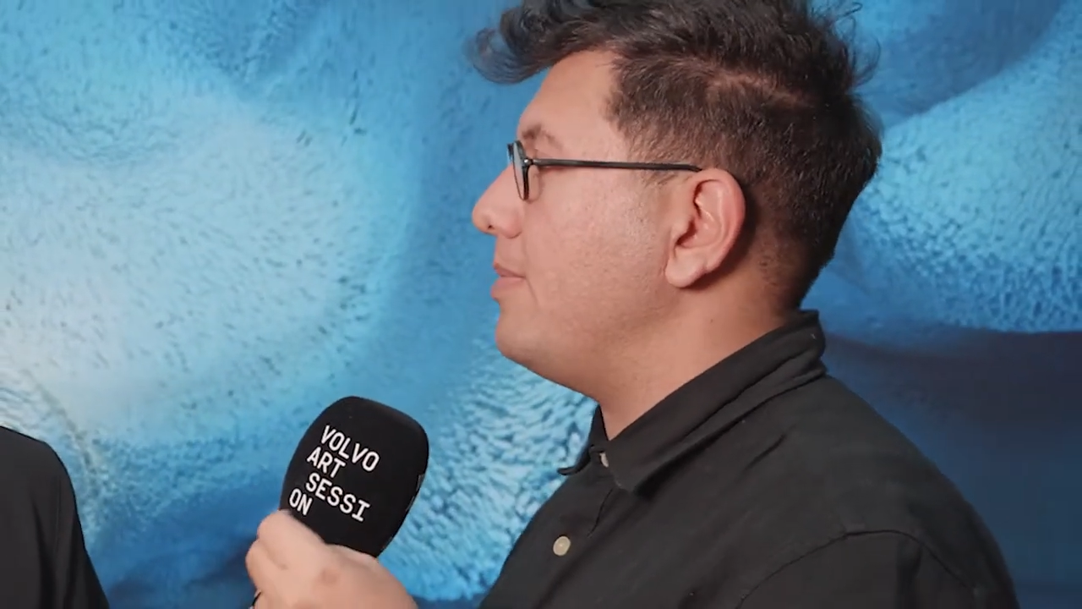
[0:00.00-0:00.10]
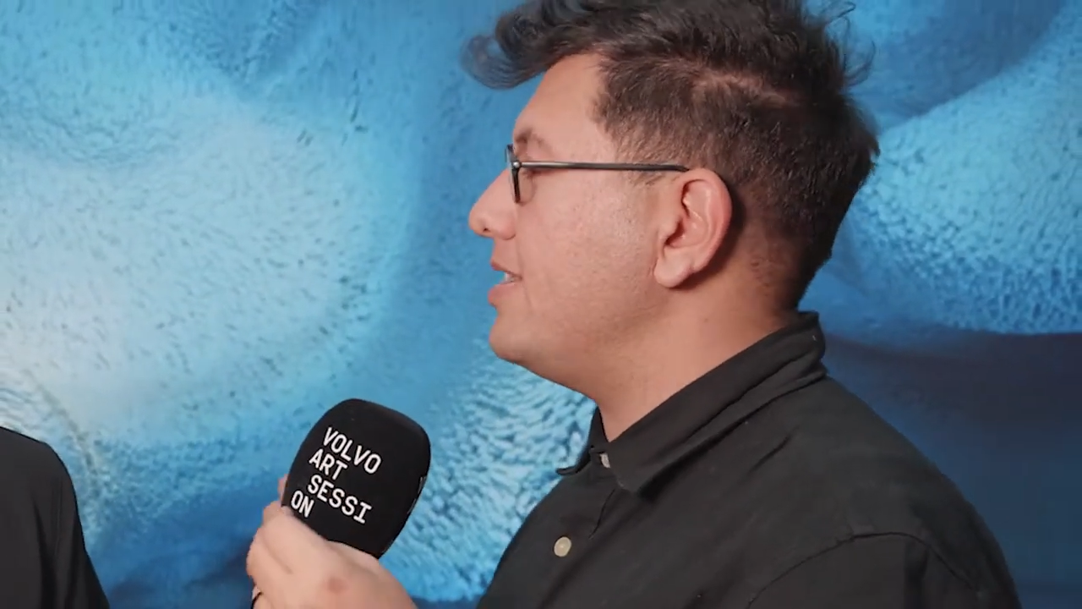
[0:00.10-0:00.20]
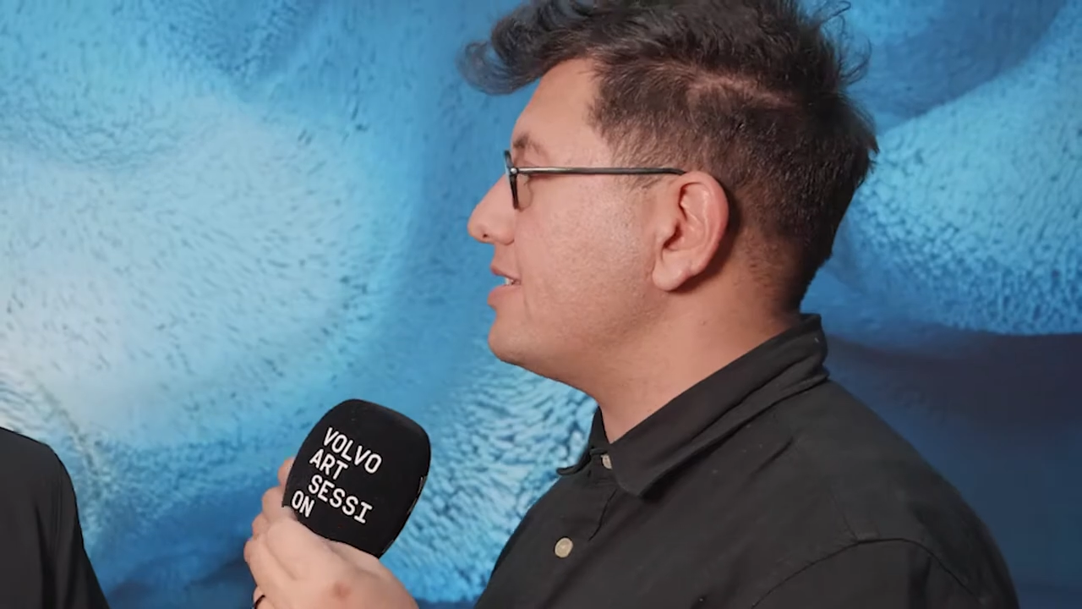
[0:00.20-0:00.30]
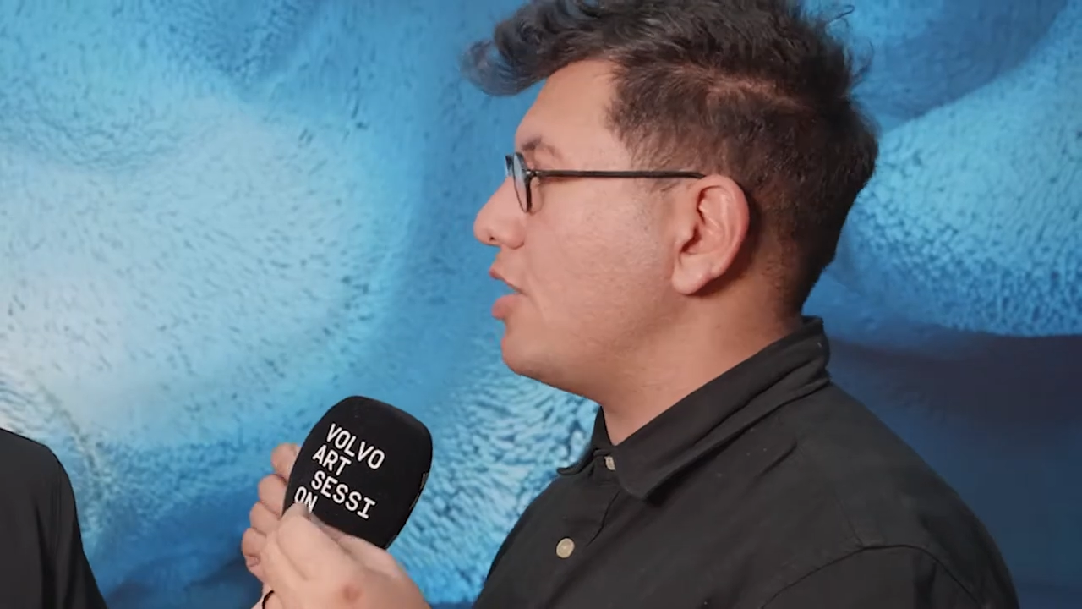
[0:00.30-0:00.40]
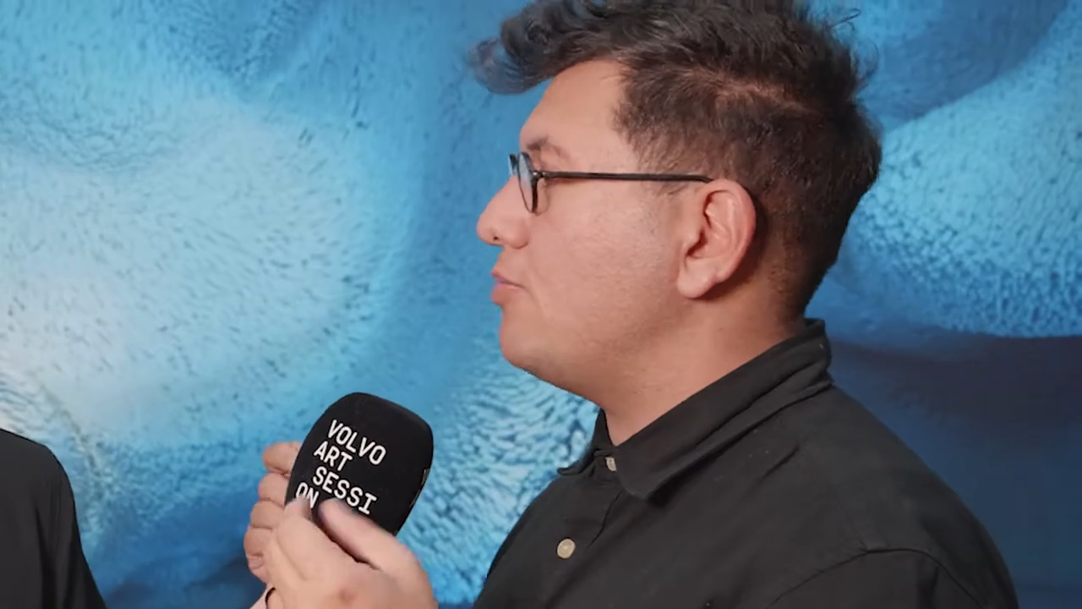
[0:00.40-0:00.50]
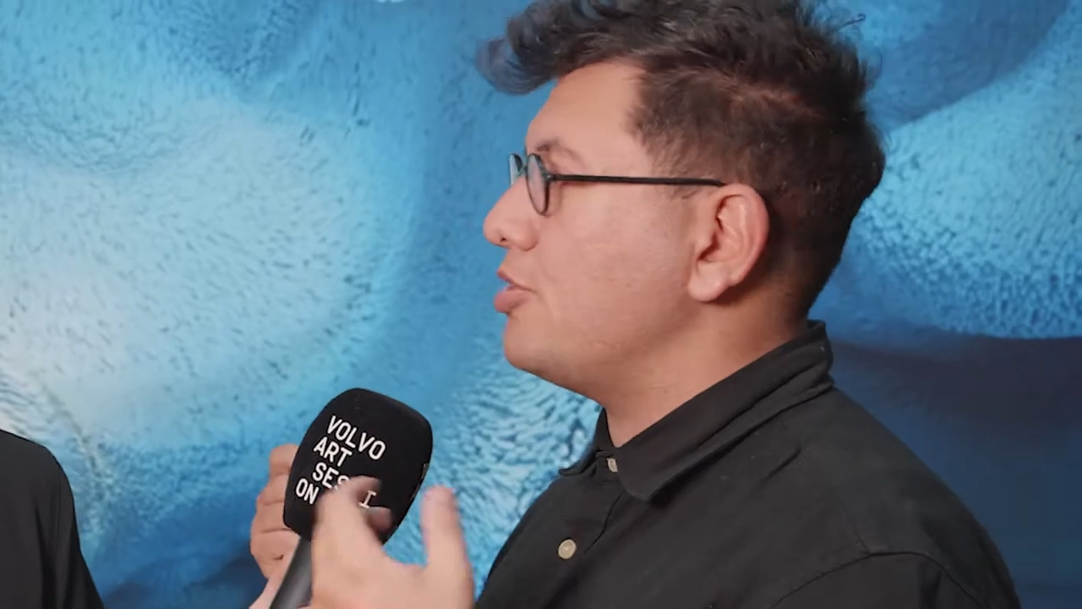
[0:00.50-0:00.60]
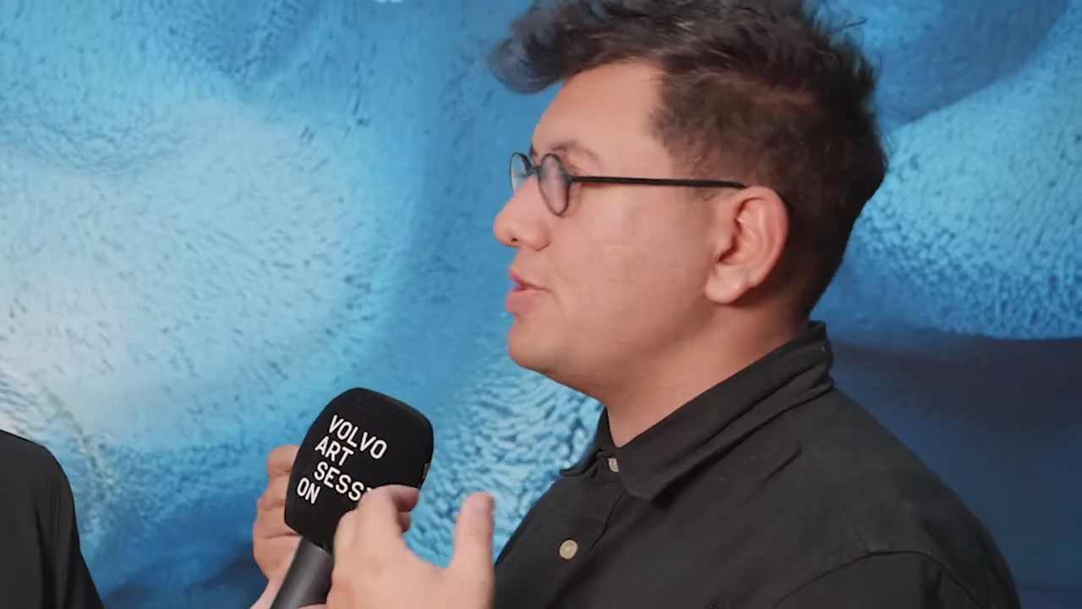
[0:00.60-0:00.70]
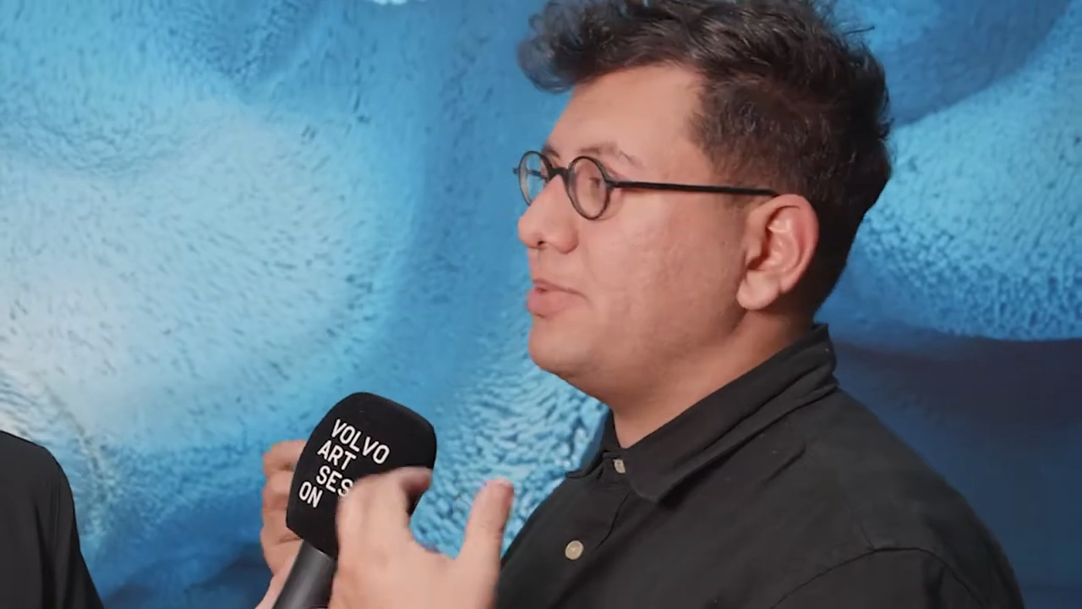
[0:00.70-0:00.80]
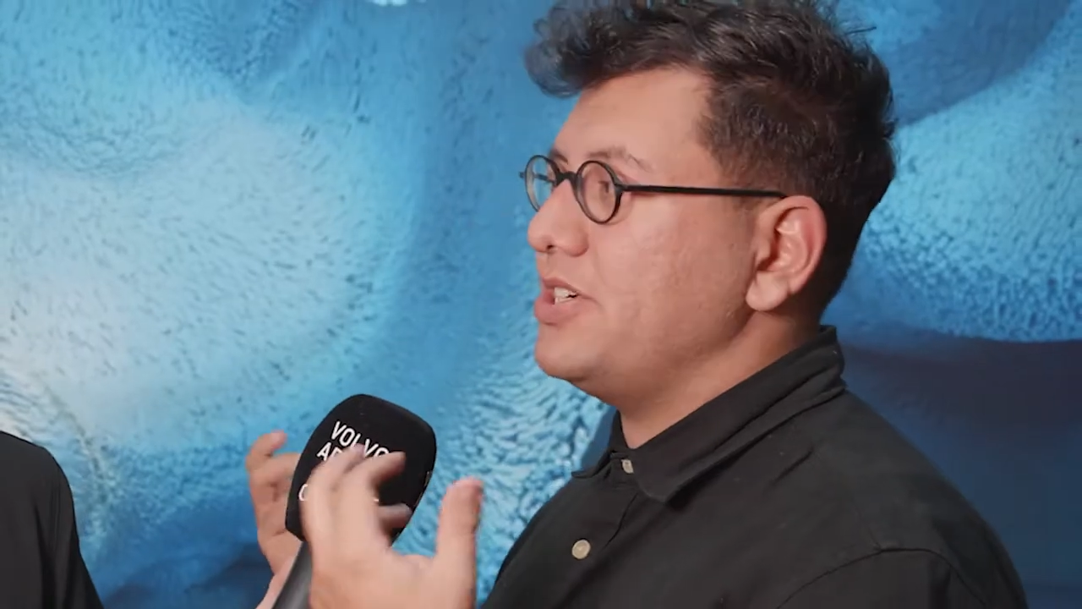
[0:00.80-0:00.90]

I mean, these are our most